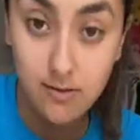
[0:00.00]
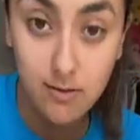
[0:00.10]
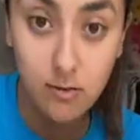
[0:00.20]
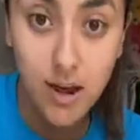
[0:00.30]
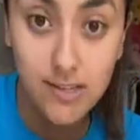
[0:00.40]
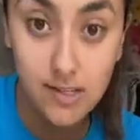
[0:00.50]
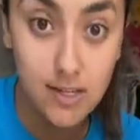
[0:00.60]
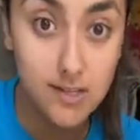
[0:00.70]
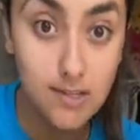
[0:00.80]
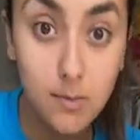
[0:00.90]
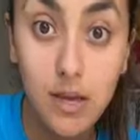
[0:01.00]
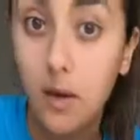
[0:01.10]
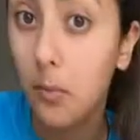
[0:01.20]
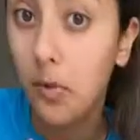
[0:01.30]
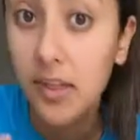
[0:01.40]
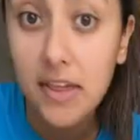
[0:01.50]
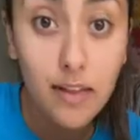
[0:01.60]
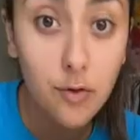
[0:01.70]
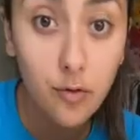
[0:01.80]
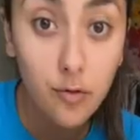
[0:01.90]
The rest needs to be
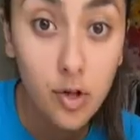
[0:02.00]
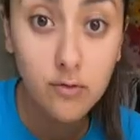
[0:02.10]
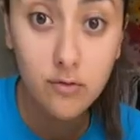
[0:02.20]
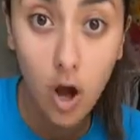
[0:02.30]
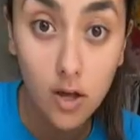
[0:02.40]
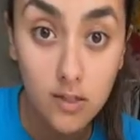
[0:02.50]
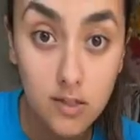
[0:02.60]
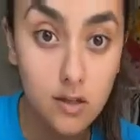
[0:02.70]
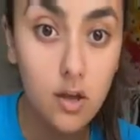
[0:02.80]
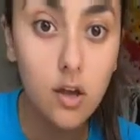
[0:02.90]
completely full of dots.